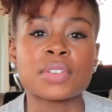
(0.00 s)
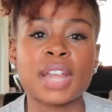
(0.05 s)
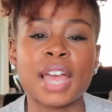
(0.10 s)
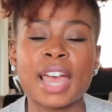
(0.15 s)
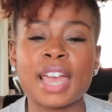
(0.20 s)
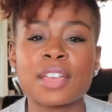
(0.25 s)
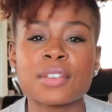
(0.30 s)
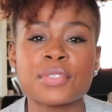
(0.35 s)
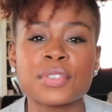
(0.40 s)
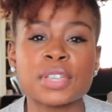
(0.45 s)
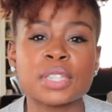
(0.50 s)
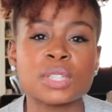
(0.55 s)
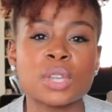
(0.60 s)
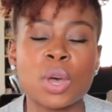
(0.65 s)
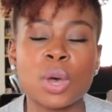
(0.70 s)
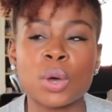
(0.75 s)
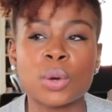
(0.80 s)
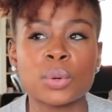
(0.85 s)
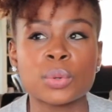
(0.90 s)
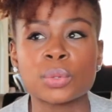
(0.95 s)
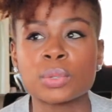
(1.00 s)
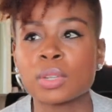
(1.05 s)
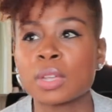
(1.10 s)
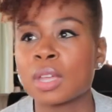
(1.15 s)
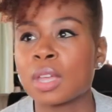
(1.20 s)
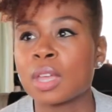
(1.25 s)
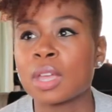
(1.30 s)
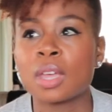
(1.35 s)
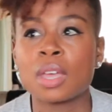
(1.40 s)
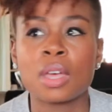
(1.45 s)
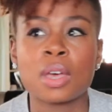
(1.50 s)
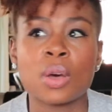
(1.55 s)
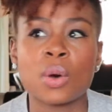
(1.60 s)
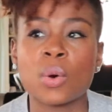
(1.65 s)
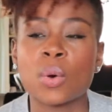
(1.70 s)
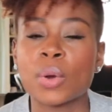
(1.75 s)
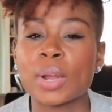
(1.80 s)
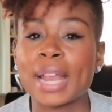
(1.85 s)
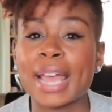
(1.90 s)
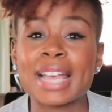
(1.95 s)
an ivory tone,
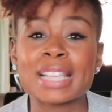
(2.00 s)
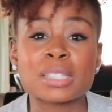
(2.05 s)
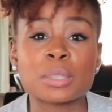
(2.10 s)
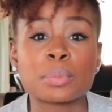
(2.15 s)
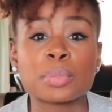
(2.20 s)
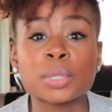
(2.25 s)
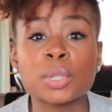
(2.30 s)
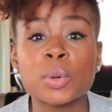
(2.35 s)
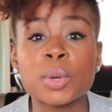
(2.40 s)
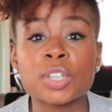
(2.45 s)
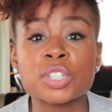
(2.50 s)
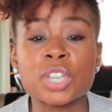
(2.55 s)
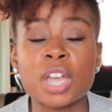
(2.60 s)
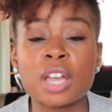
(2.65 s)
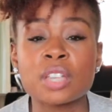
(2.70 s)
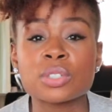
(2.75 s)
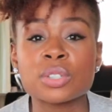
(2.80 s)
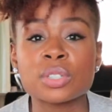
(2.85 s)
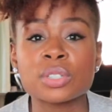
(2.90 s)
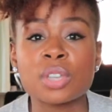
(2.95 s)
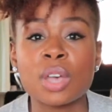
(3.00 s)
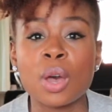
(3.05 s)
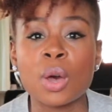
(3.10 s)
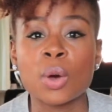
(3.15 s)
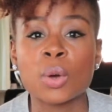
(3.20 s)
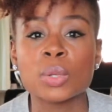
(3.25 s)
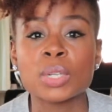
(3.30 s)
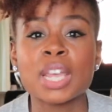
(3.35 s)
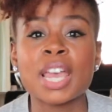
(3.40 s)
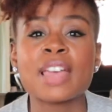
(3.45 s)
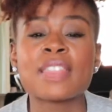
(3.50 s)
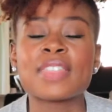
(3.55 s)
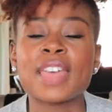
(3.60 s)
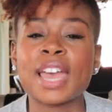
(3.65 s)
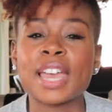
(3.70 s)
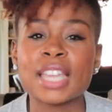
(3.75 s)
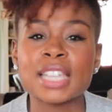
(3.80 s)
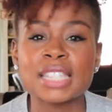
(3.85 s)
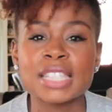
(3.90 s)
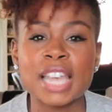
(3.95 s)
or it has a bluish undertone.
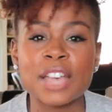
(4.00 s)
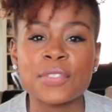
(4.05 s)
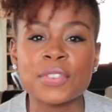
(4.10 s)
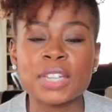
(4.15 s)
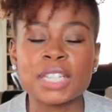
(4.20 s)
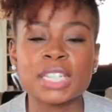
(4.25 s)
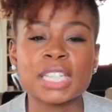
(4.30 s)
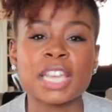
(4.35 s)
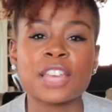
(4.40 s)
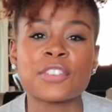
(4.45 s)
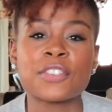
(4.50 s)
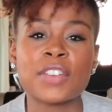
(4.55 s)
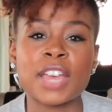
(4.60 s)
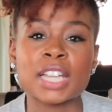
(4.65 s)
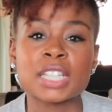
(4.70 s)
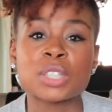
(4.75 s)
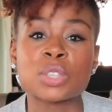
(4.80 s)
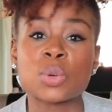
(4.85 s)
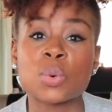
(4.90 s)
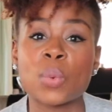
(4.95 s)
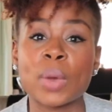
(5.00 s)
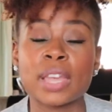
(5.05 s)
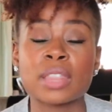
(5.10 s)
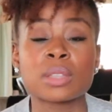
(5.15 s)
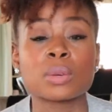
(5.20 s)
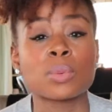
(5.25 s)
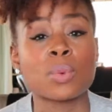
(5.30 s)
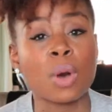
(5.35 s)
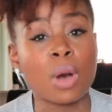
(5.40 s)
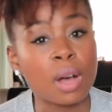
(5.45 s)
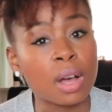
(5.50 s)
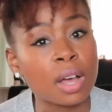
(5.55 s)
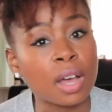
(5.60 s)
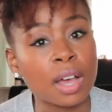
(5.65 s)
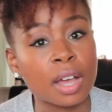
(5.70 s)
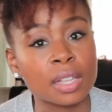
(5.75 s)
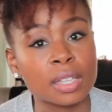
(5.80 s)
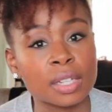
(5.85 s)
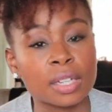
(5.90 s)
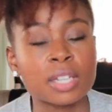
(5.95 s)
That can definitely affect the way the wall
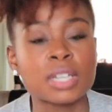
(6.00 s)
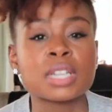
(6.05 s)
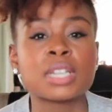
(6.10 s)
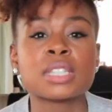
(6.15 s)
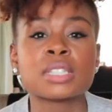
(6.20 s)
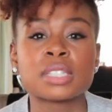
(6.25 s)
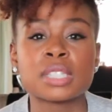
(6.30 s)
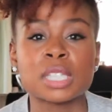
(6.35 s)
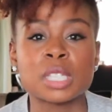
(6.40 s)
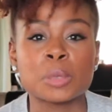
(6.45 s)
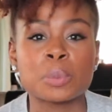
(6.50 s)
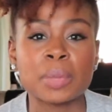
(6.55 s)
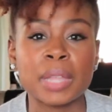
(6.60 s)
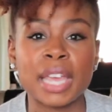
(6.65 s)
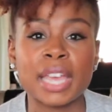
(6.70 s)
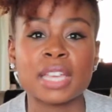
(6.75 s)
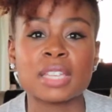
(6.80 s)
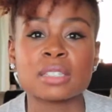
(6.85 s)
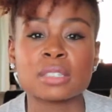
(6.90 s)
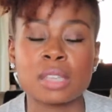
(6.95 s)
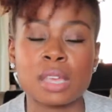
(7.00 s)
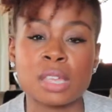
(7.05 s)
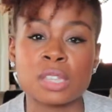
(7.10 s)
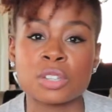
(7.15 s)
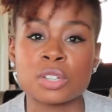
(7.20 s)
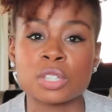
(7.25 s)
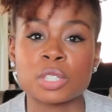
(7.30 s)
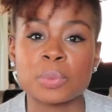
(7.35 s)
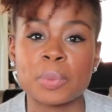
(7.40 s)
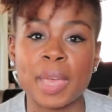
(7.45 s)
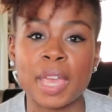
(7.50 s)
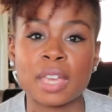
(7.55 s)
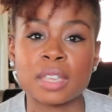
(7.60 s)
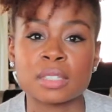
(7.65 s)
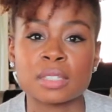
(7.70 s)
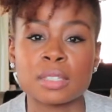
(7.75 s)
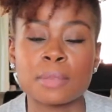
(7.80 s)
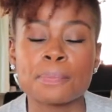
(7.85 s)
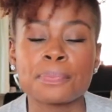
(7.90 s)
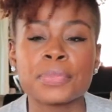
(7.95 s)
color displays in your
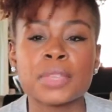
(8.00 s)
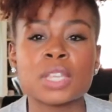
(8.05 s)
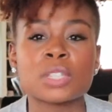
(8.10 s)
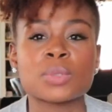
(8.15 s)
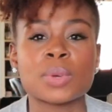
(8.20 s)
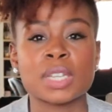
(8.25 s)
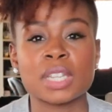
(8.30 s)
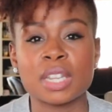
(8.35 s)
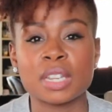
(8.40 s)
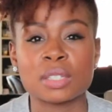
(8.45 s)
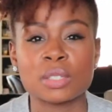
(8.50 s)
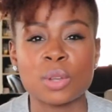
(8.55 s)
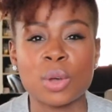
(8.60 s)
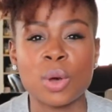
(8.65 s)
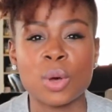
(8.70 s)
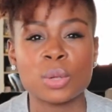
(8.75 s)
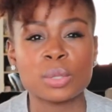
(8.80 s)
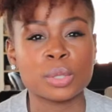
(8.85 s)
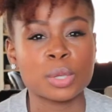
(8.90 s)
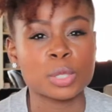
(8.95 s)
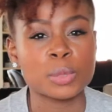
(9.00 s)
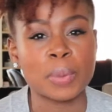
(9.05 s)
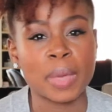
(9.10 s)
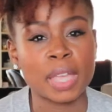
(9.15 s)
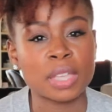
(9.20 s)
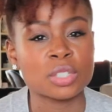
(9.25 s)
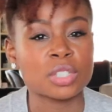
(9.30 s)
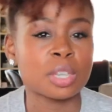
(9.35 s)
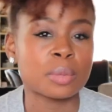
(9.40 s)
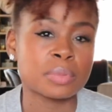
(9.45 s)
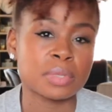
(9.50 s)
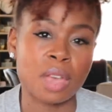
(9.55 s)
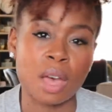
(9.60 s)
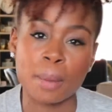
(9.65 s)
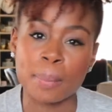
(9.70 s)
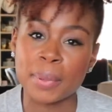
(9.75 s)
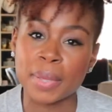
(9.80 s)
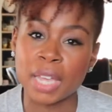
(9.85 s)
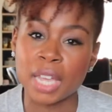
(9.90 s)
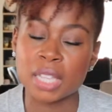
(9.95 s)
space. So I needed to hold those paint chips
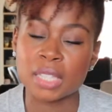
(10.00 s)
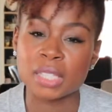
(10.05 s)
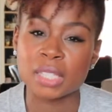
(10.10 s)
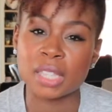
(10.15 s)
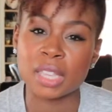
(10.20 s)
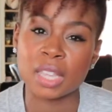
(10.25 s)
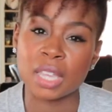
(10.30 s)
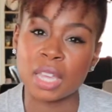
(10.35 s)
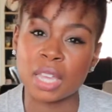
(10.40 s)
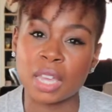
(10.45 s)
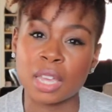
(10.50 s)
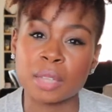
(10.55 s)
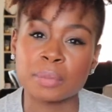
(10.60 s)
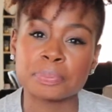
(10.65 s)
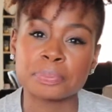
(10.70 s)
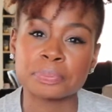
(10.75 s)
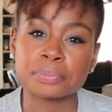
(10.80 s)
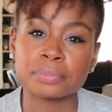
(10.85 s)
up against the